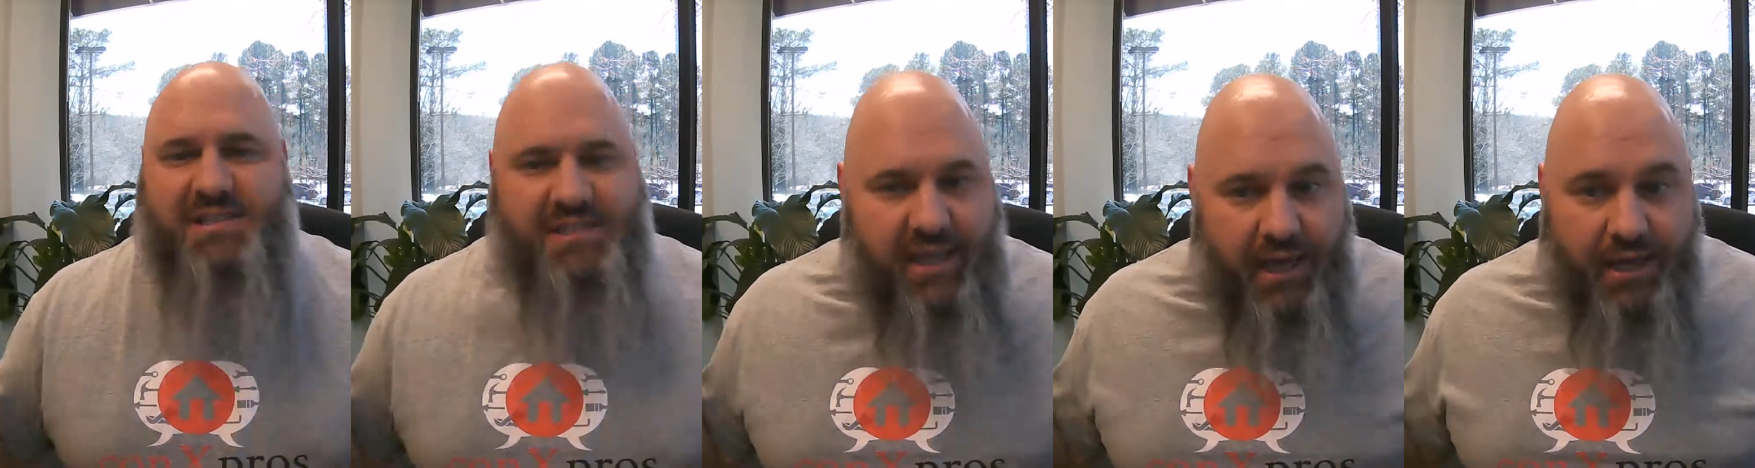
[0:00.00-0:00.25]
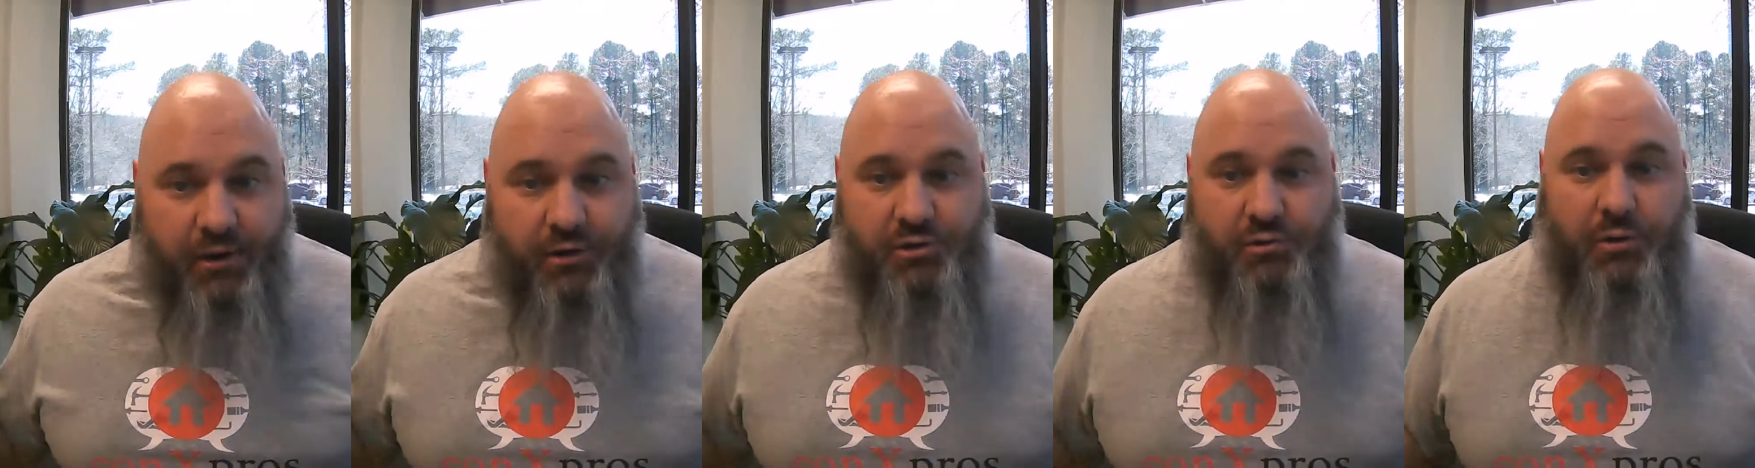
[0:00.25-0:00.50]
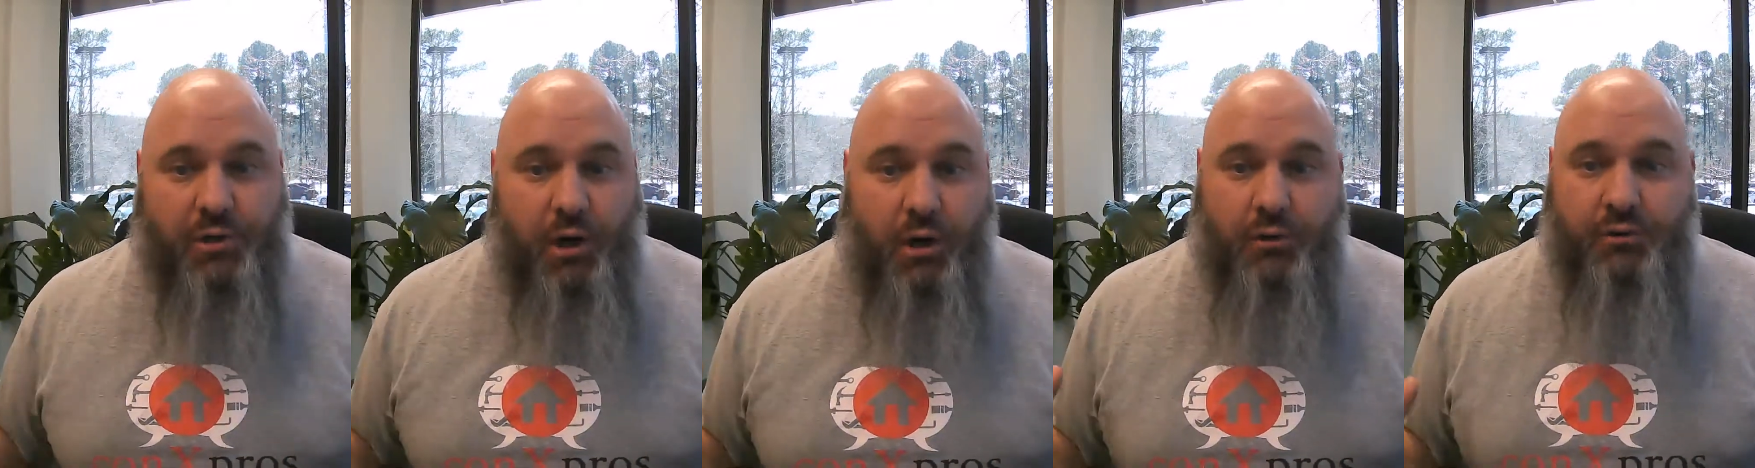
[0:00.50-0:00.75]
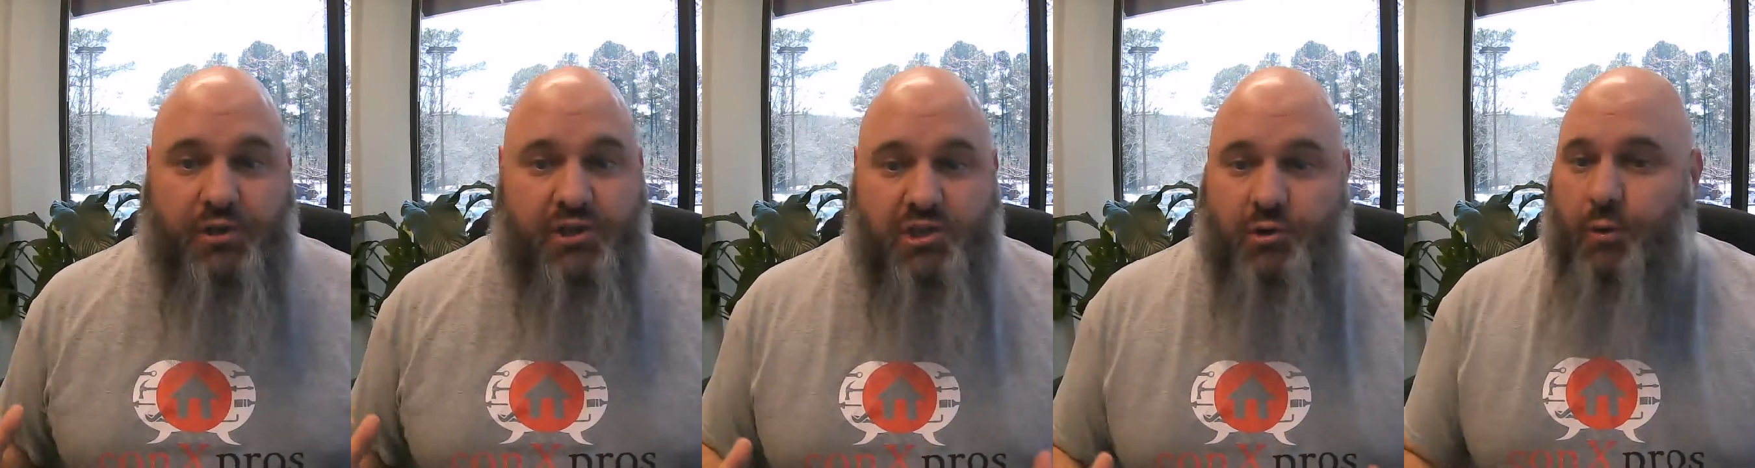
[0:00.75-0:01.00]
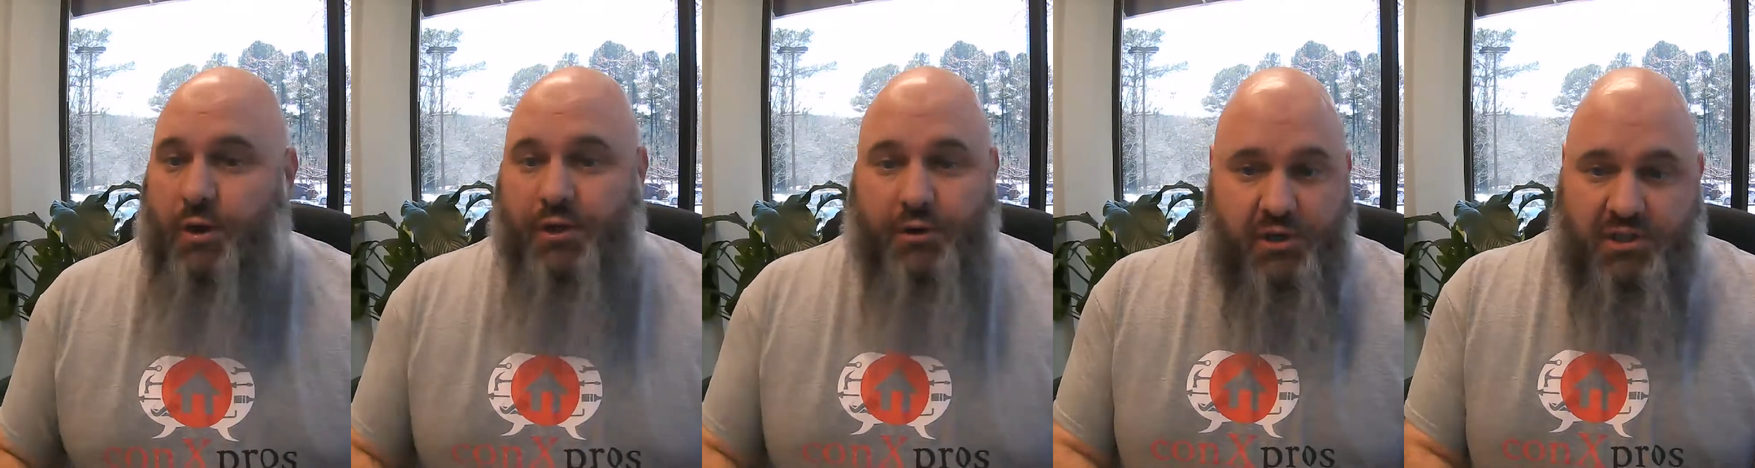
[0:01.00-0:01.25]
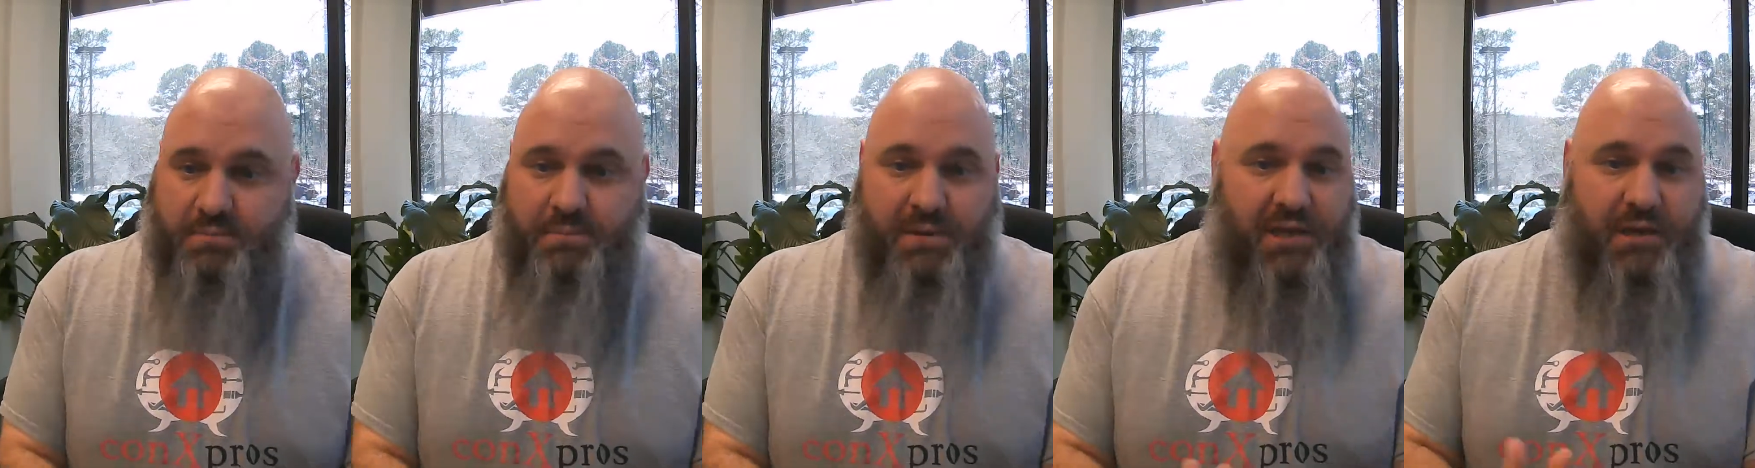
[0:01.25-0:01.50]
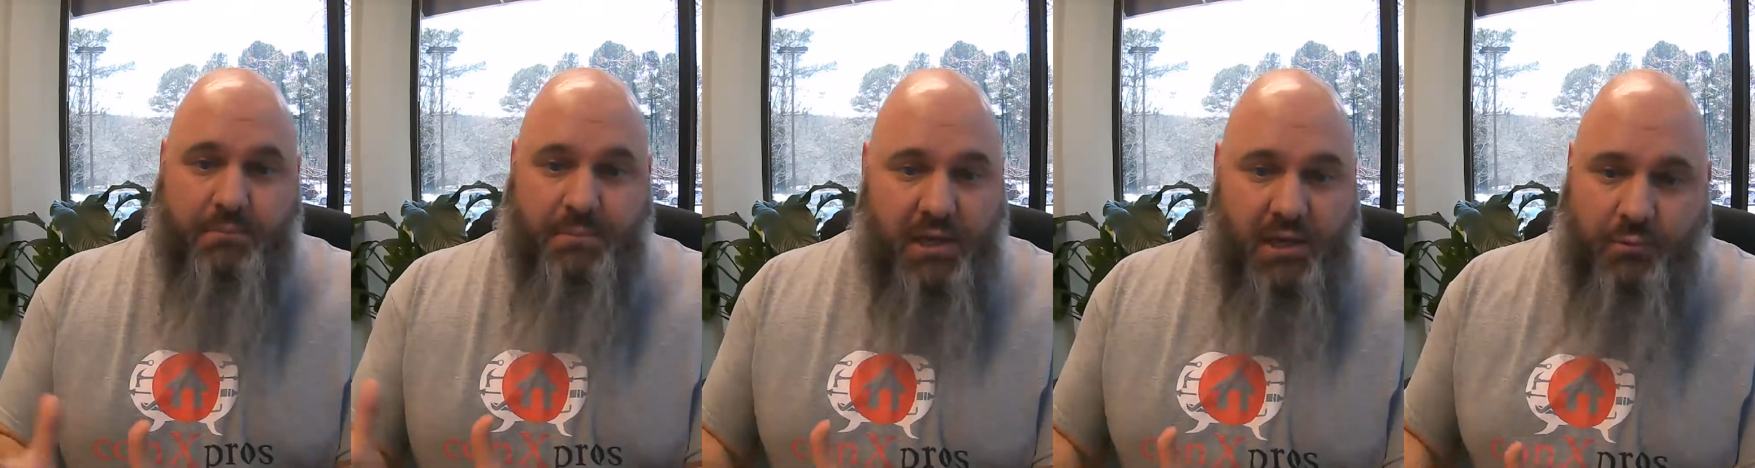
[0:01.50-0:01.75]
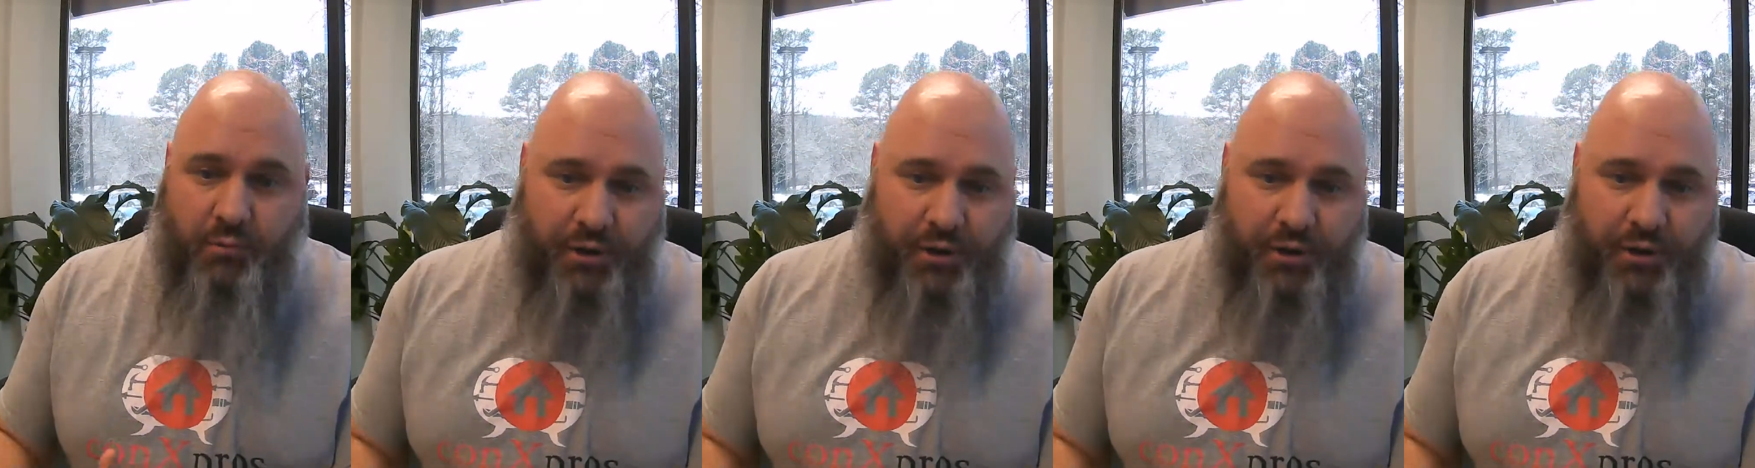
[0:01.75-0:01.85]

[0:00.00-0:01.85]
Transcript: sales regardless of whether it's B2B,